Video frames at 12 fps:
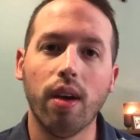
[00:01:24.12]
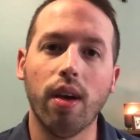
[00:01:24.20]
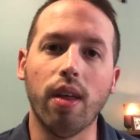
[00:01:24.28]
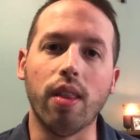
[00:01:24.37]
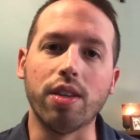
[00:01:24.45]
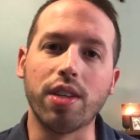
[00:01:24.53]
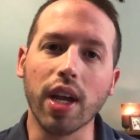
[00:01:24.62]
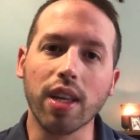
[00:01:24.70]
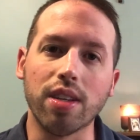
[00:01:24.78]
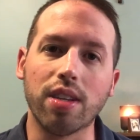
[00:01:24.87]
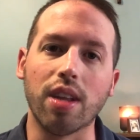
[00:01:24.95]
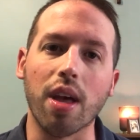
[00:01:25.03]
The second
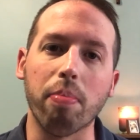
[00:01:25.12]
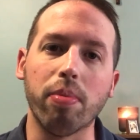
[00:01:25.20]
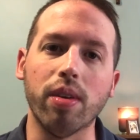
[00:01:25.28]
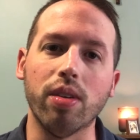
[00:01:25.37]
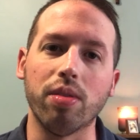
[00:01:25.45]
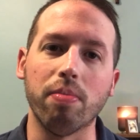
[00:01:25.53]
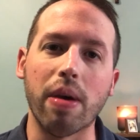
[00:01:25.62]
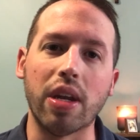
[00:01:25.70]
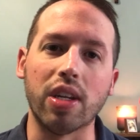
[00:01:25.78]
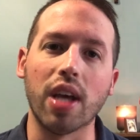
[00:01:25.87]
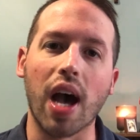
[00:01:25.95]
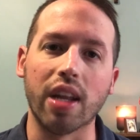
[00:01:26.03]
step is
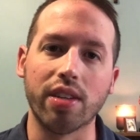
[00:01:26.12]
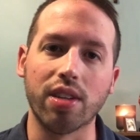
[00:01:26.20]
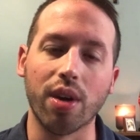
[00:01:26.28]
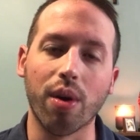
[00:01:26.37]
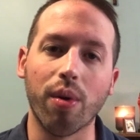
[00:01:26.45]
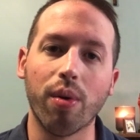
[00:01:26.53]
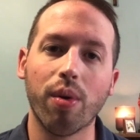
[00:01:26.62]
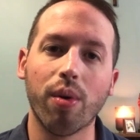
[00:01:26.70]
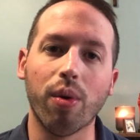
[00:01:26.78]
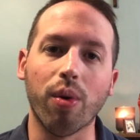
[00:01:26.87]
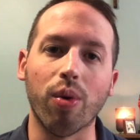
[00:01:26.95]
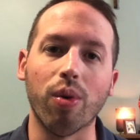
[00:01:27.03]
Metataxio,
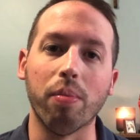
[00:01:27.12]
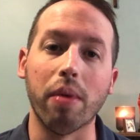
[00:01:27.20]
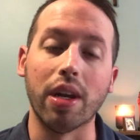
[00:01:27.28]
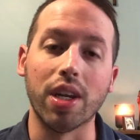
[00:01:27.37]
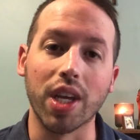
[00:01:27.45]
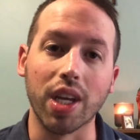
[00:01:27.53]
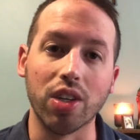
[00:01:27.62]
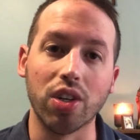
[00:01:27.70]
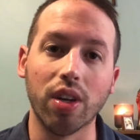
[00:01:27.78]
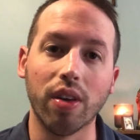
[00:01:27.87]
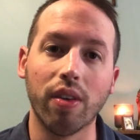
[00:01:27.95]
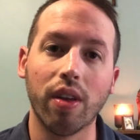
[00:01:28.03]
or meditation,
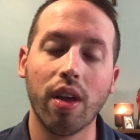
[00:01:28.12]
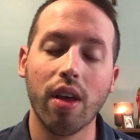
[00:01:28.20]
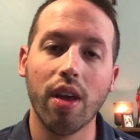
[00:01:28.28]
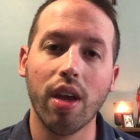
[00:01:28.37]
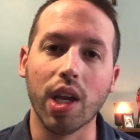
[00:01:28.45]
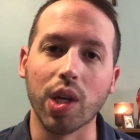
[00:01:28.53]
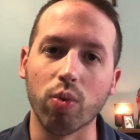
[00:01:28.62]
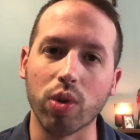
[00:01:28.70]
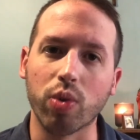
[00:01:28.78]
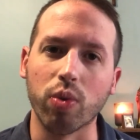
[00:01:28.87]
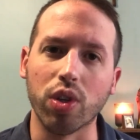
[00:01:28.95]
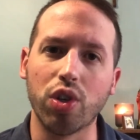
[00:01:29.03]
in
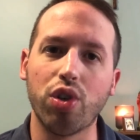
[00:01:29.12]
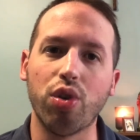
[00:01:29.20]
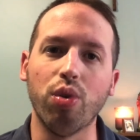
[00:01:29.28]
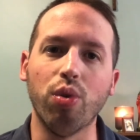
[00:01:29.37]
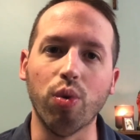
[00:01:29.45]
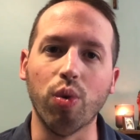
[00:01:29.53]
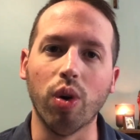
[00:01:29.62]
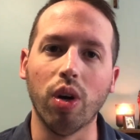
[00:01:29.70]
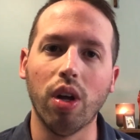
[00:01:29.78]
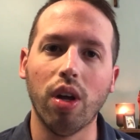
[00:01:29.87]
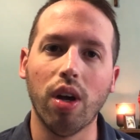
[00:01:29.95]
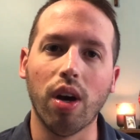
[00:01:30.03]
which we chew
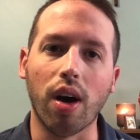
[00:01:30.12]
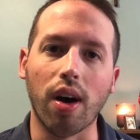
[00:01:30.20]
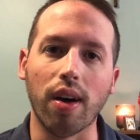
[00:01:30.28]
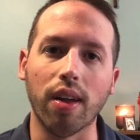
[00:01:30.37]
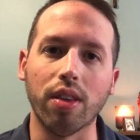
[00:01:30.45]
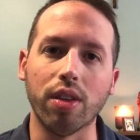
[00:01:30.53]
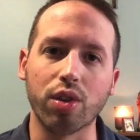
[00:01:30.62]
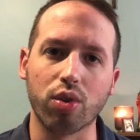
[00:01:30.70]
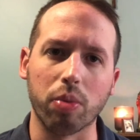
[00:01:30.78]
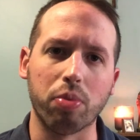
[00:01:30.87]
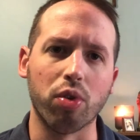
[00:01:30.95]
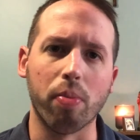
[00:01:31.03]
on the
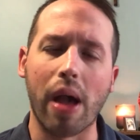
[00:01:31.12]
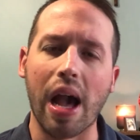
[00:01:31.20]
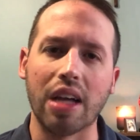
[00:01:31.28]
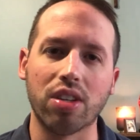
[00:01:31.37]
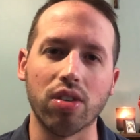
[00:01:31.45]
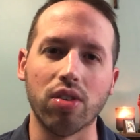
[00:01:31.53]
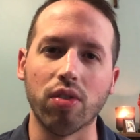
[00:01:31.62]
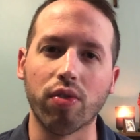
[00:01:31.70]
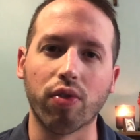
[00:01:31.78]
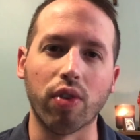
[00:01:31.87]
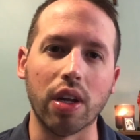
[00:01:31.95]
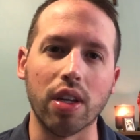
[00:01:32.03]
scripture passage or
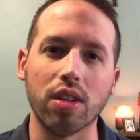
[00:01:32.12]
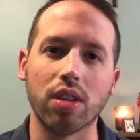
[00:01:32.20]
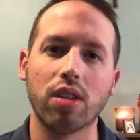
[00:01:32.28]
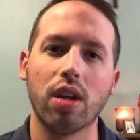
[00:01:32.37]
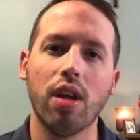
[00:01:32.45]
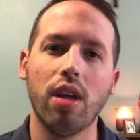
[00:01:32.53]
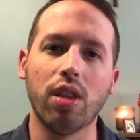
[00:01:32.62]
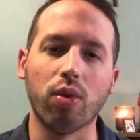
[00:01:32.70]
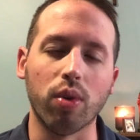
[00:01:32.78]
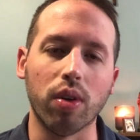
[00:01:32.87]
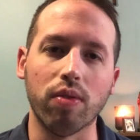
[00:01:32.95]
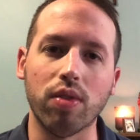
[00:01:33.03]
phrase that
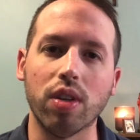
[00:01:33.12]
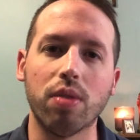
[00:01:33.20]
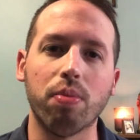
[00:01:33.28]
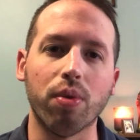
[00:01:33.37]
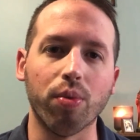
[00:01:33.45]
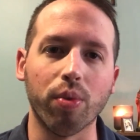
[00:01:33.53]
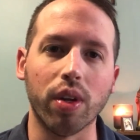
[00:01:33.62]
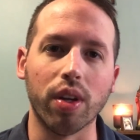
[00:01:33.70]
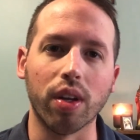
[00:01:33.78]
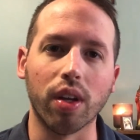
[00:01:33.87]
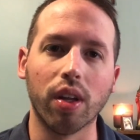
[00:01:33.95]
we have just been reading,